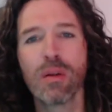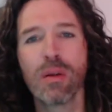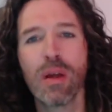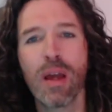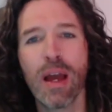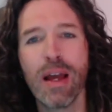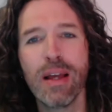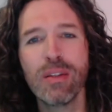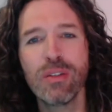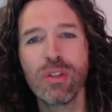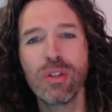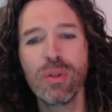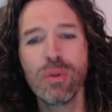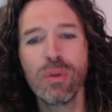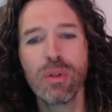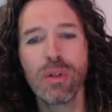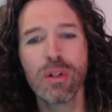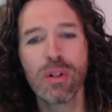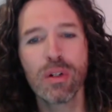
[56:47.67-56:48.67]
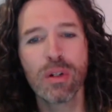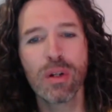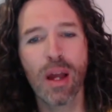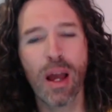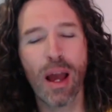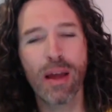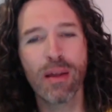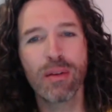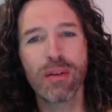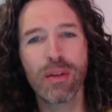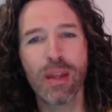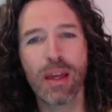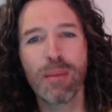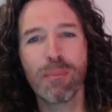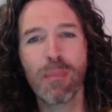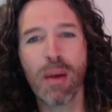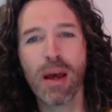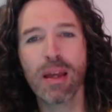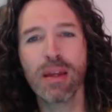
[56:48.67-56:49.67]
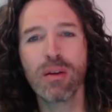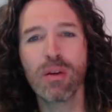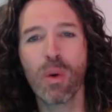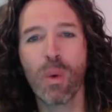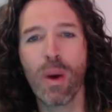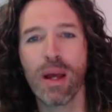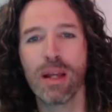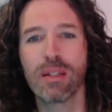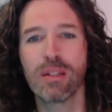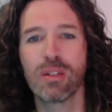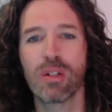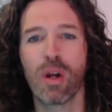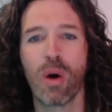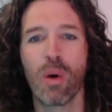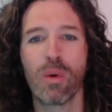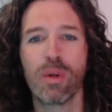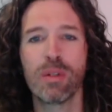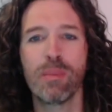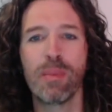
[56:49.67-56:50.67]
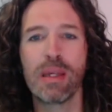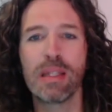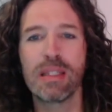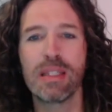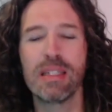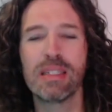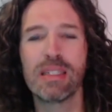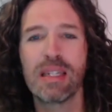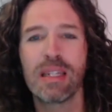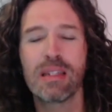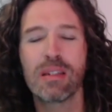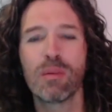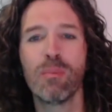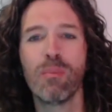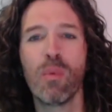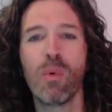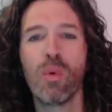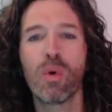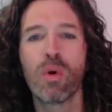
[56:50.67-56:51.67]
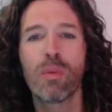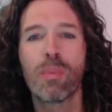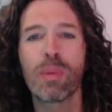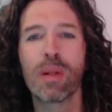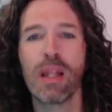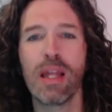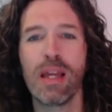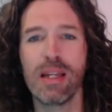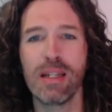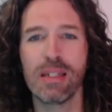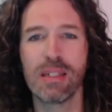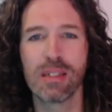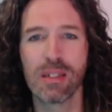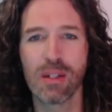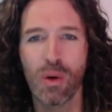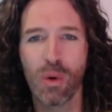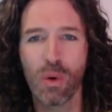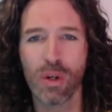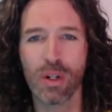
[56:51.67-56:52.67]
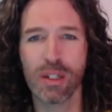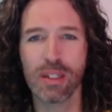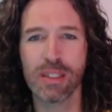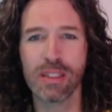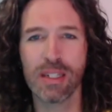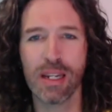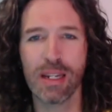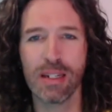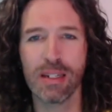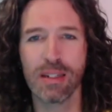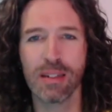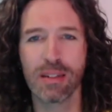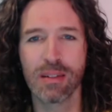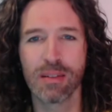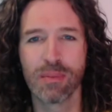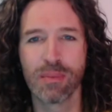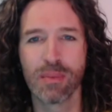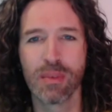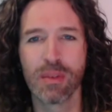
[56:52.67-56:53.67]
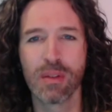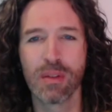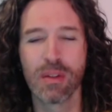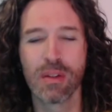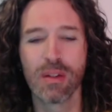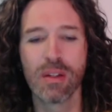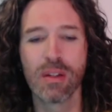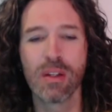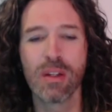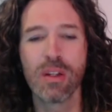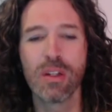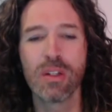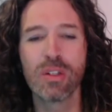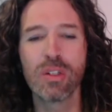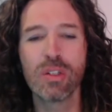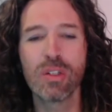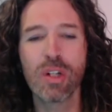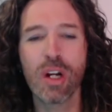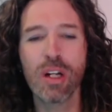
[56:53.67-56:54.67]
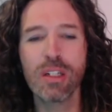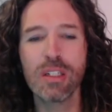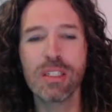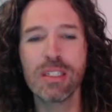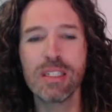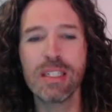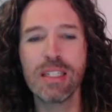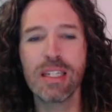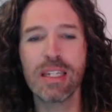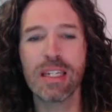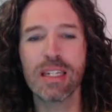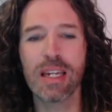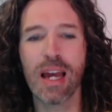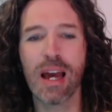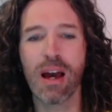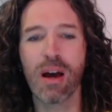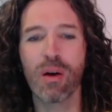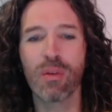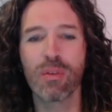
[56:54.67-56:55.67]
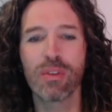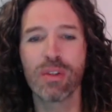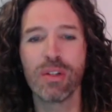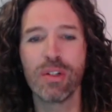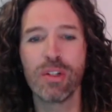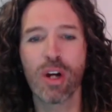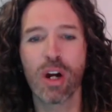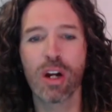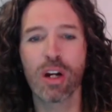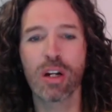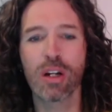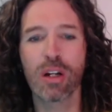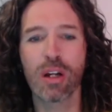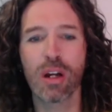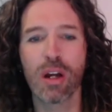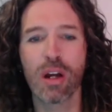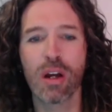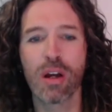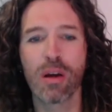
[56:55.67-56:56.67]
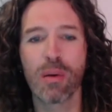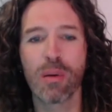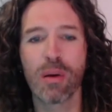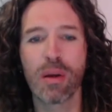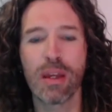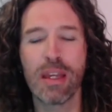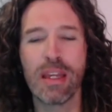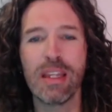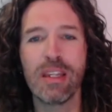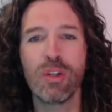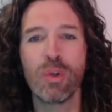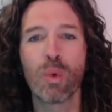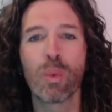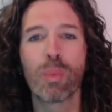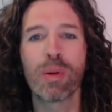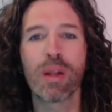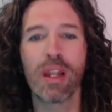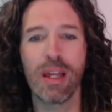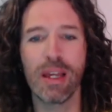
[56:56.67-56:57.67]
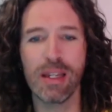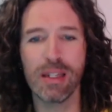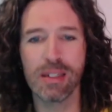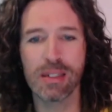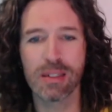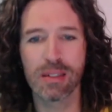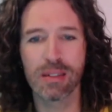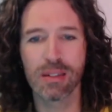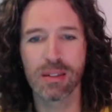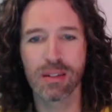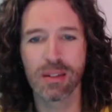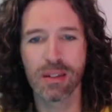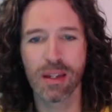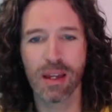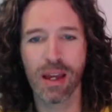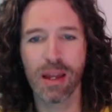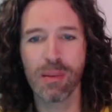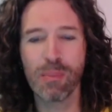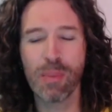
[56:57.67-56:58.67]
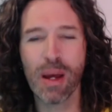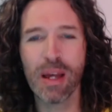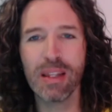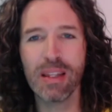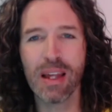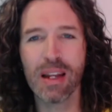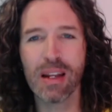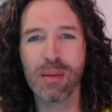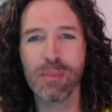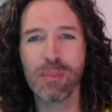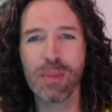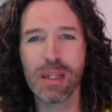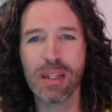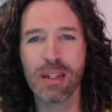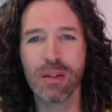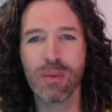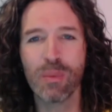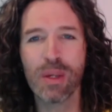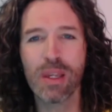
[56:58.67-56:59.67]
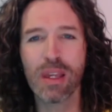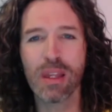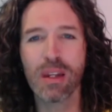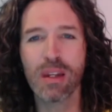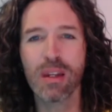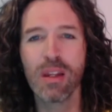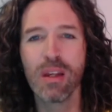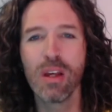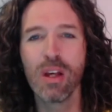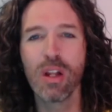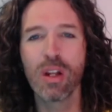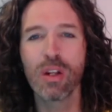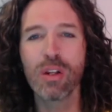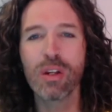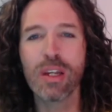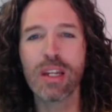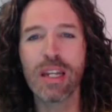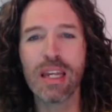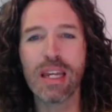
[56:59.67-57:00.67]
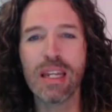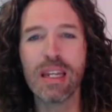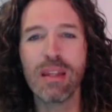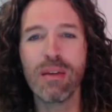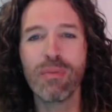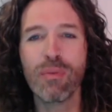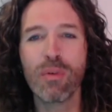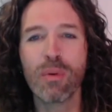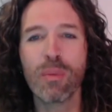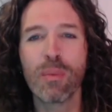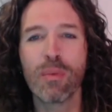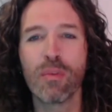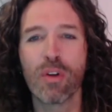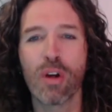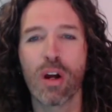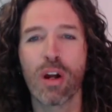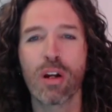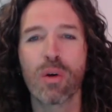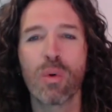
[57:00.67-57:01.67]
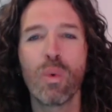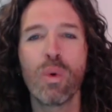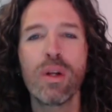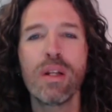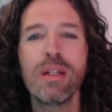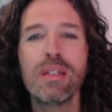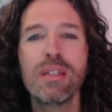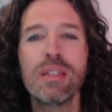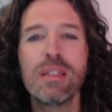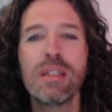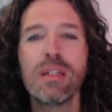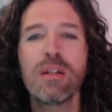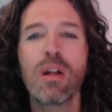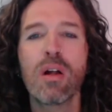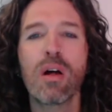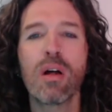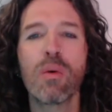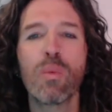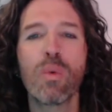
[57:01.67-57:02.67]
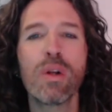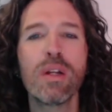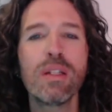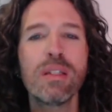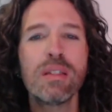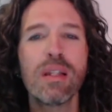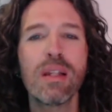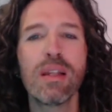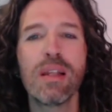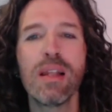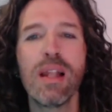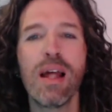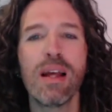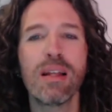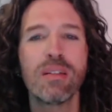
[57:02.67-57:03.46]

as you, uh, in my quest to always make these things more place orientated, start seeking out the dark in your place. And by that I mean we can look at any form of dark. What is the not what is the less